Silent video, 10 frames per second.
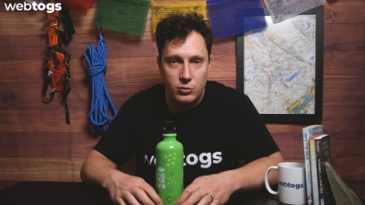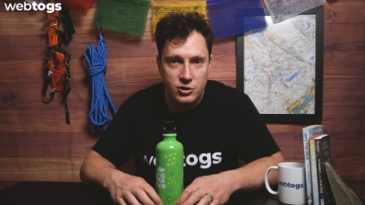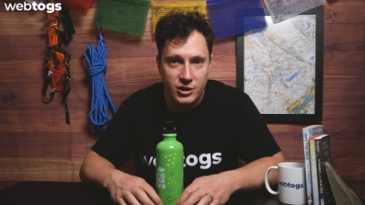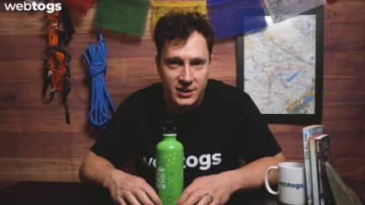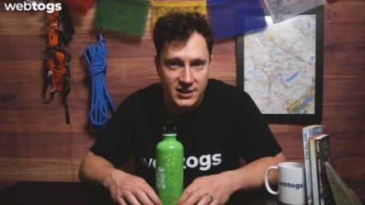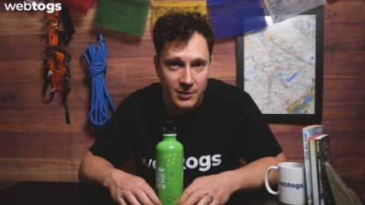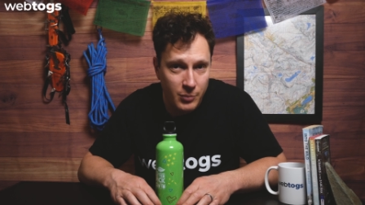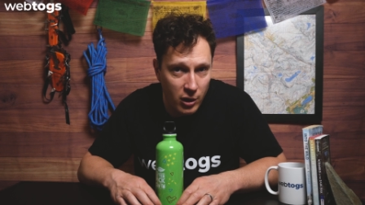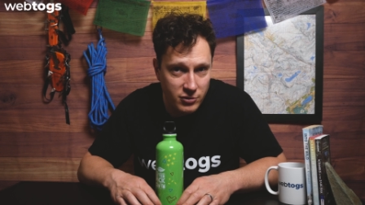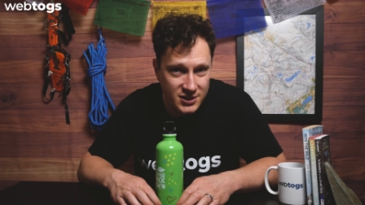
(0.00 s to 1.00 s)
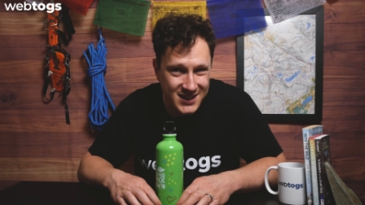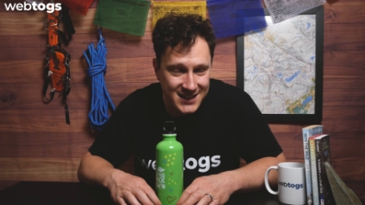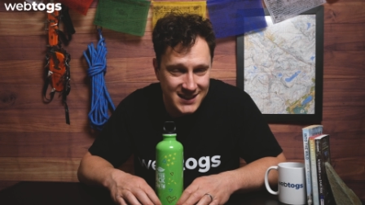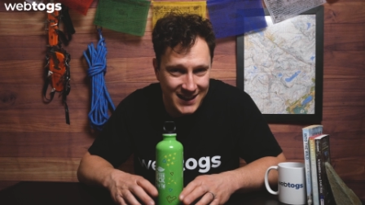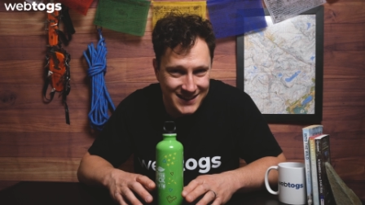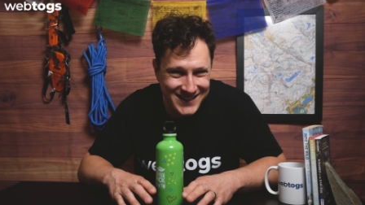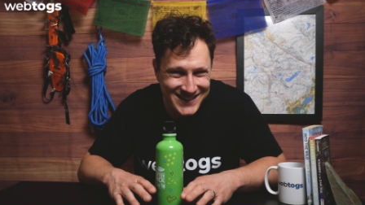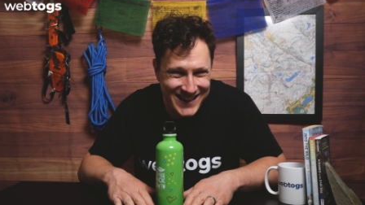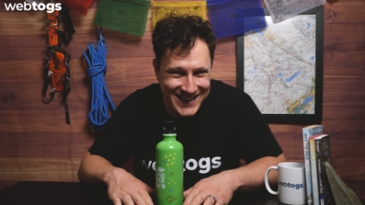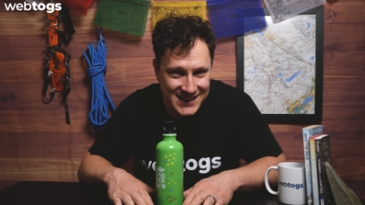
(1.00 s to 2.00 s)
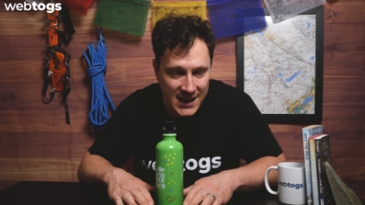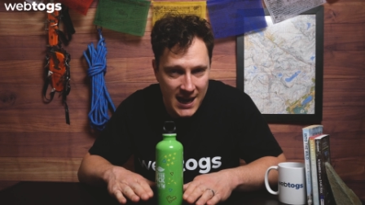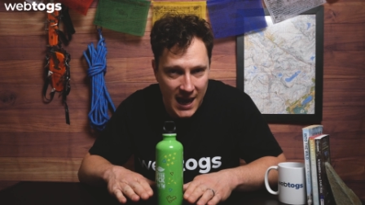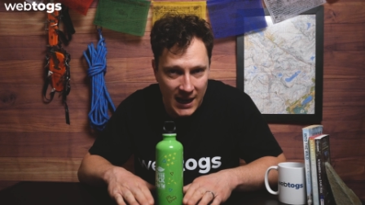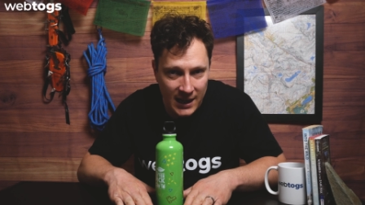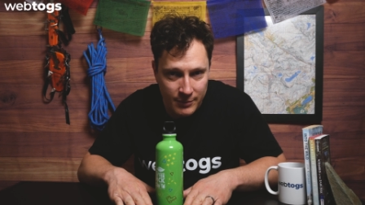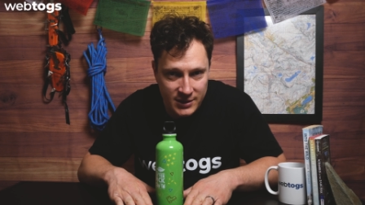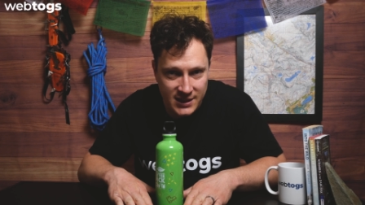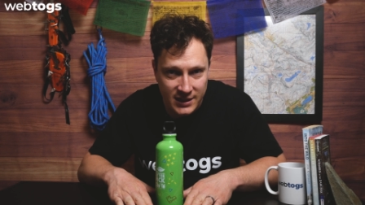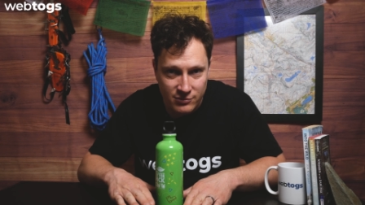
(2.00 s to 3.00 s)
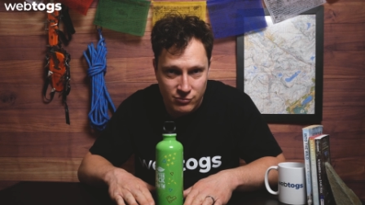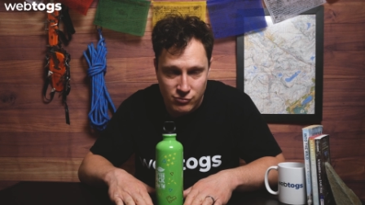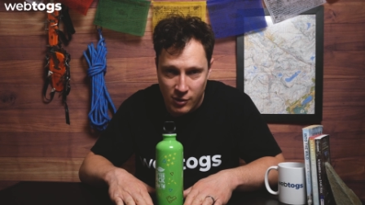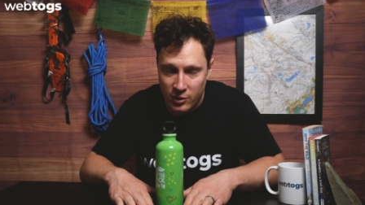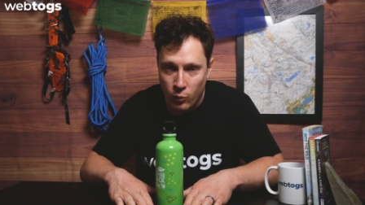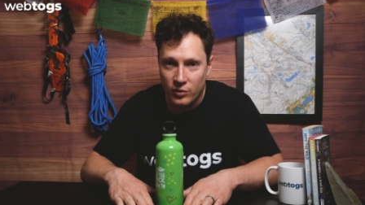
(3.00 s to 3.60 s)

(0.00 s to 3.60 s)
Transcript: or should I say purchase it, because again, this is a limited run.